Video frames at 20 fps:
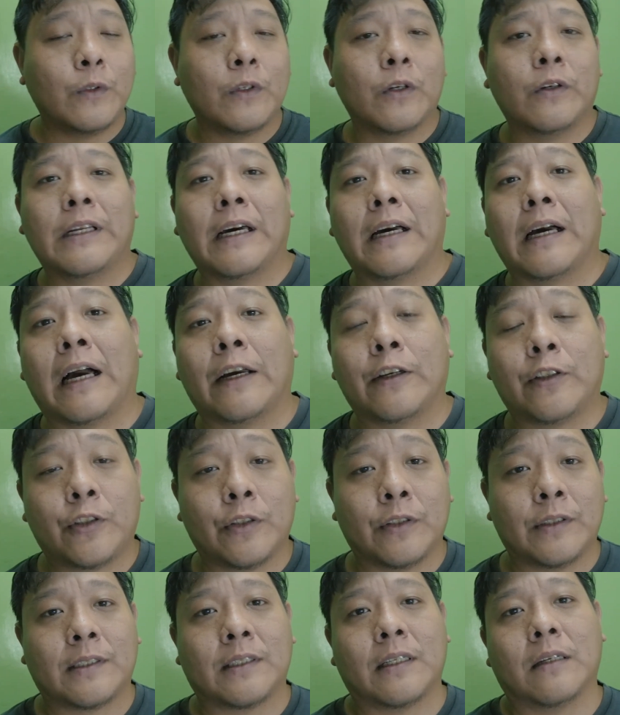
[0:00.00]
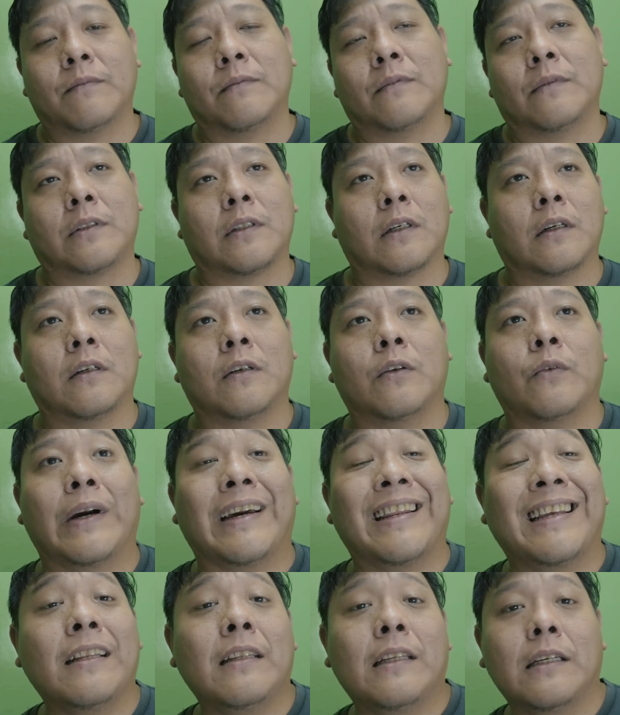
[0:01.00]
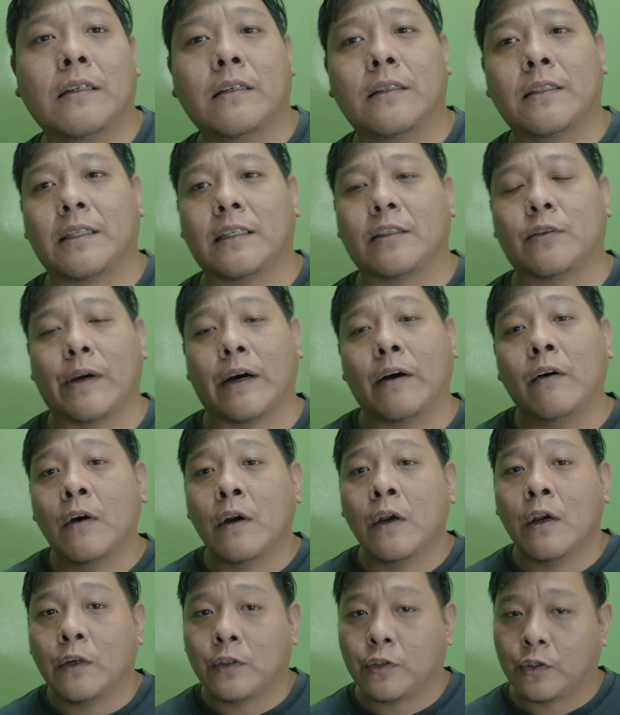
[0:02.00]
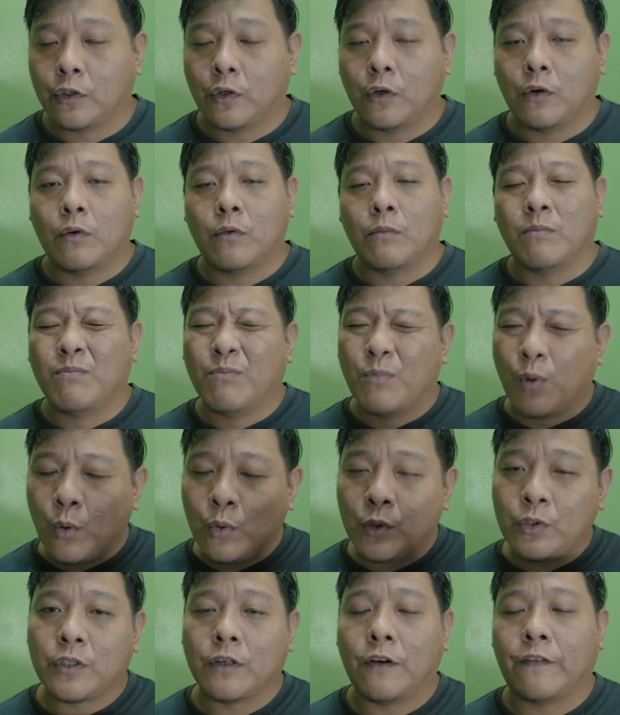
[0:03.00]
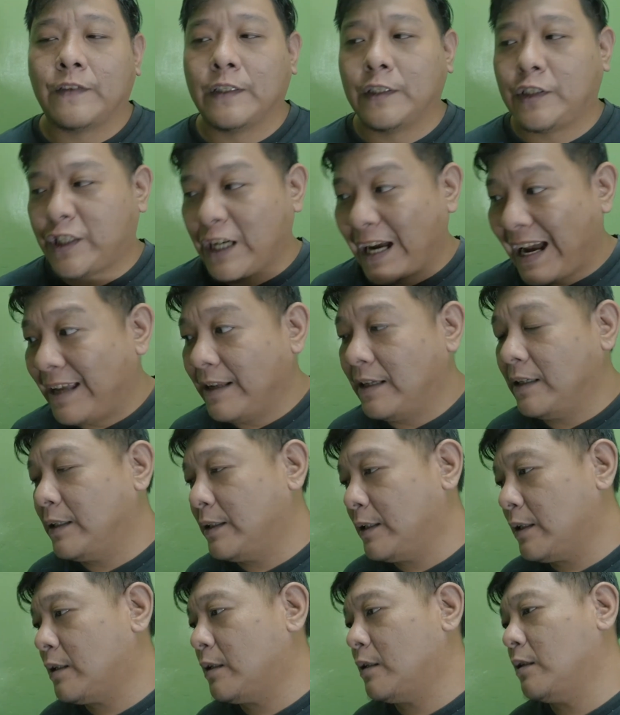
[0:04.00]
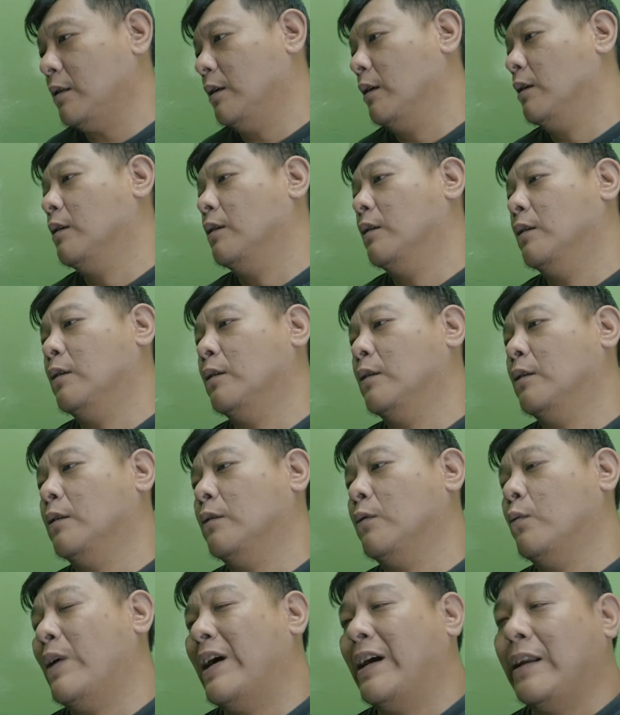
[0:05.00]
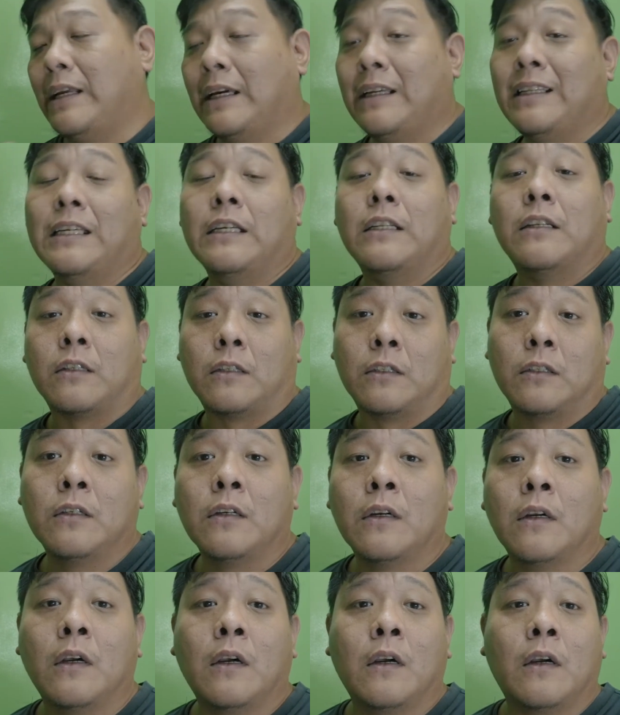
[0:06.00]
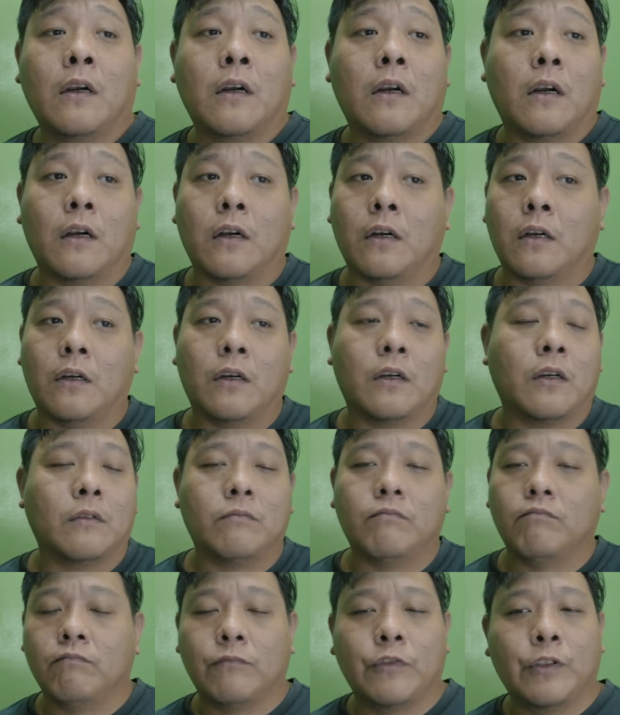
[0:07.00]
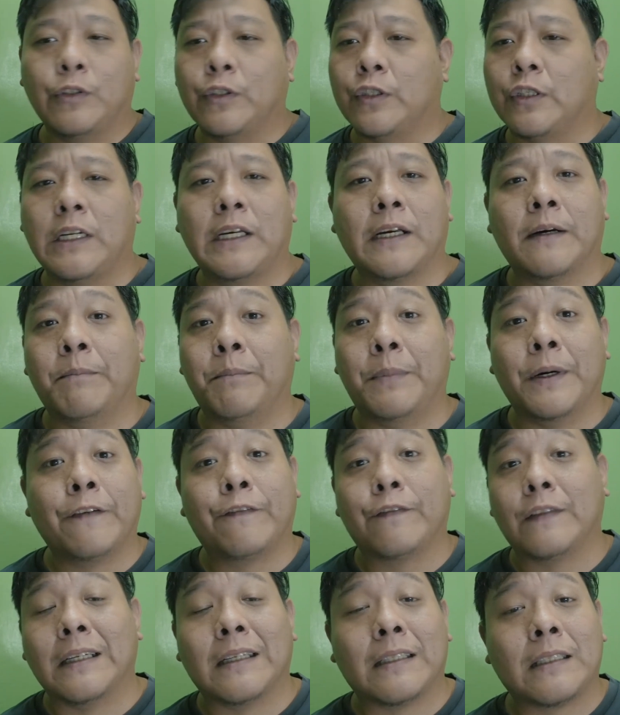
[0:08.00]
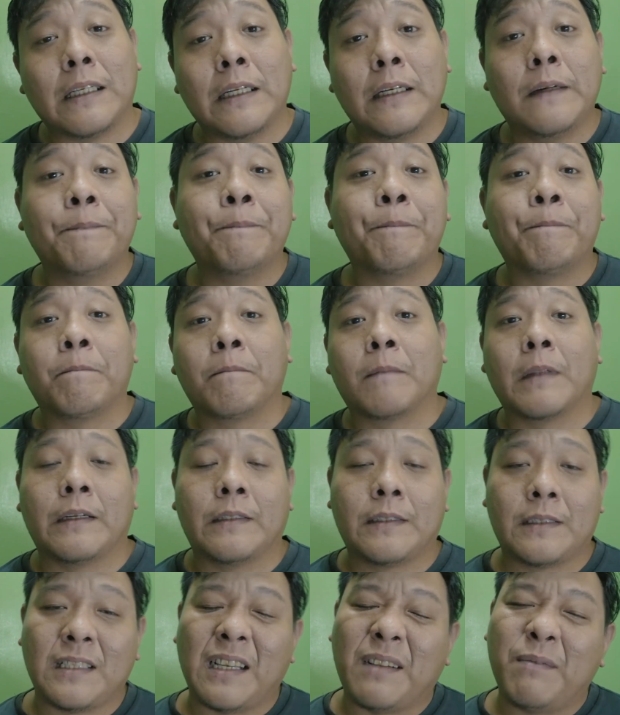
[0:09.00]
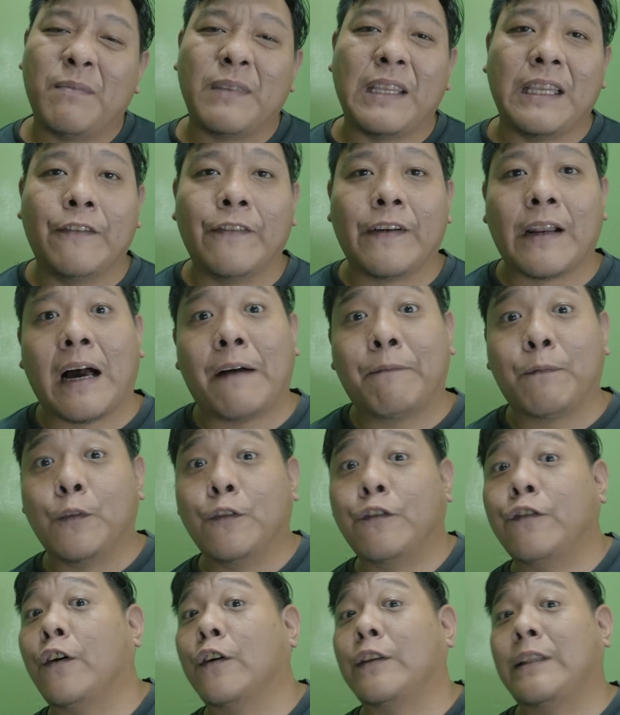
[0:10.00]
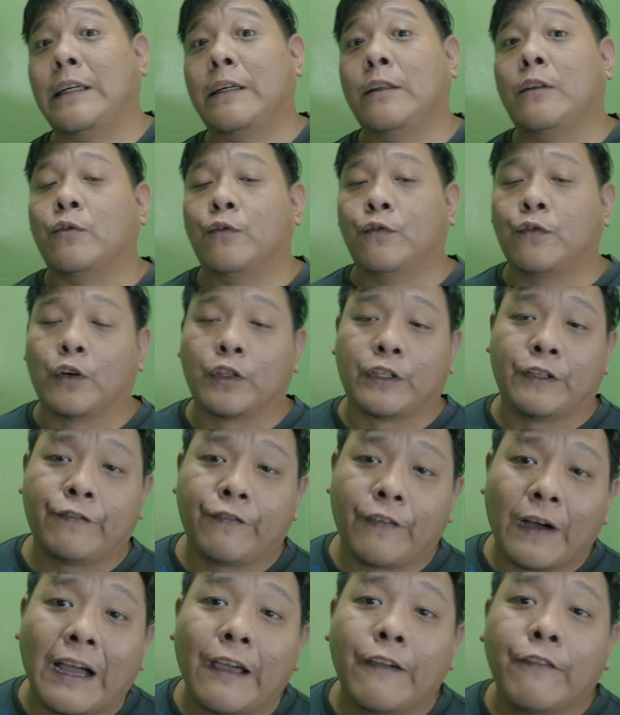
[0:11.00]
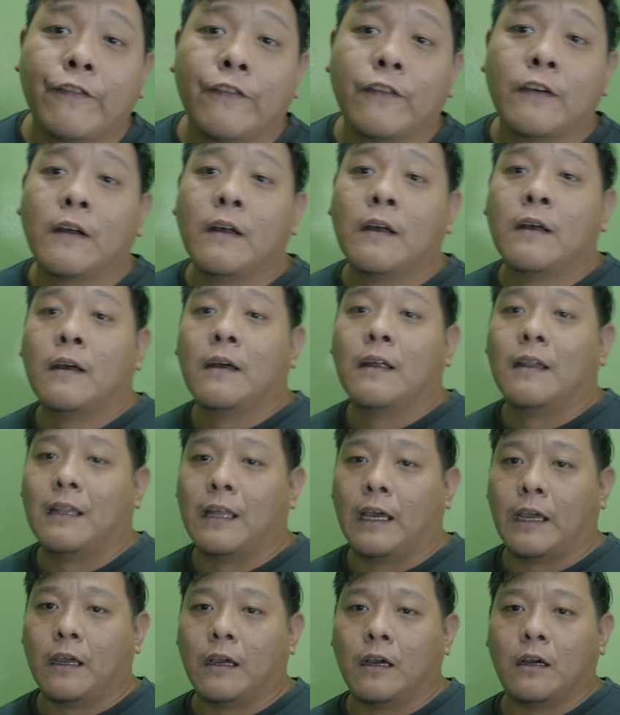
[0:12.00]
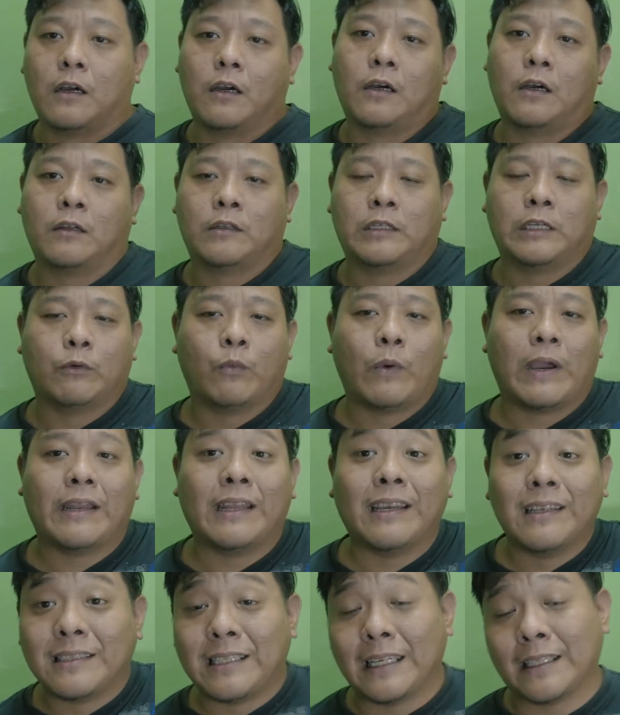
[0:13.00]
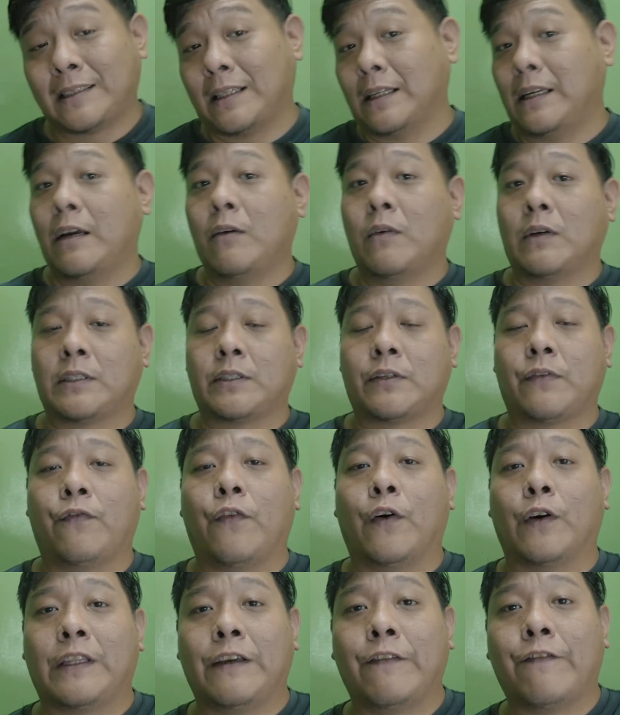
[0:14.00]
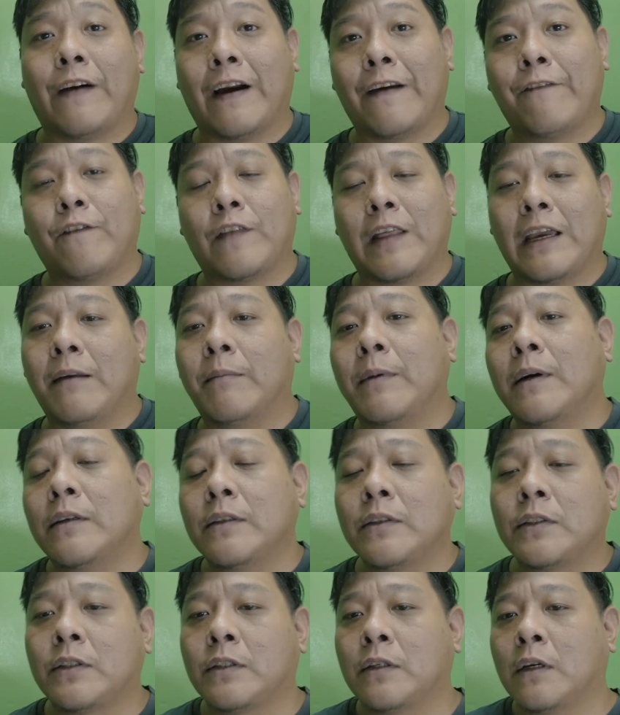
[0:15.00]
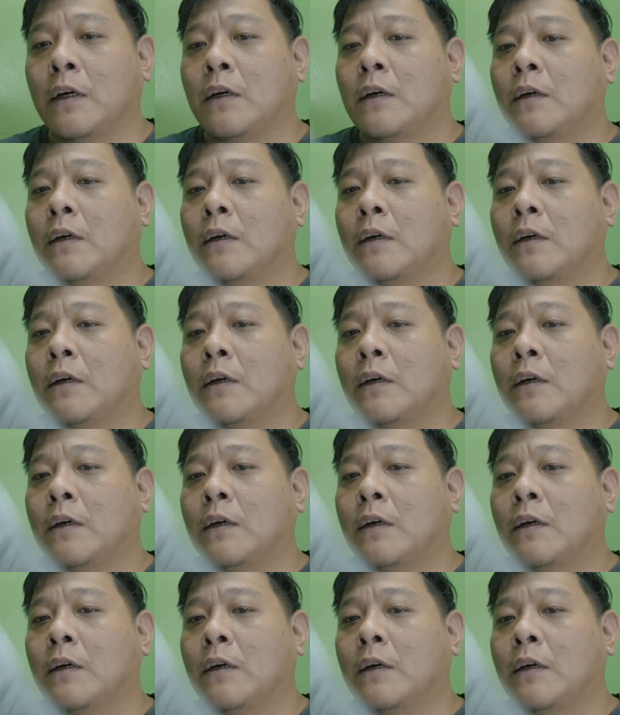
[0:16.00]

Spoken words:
know that I shoot some wedding dinners as well. So most of the Chinese wedding dinner, usually above 30, some even up 40 to 45. Like the weddings yesterday was 45 tables.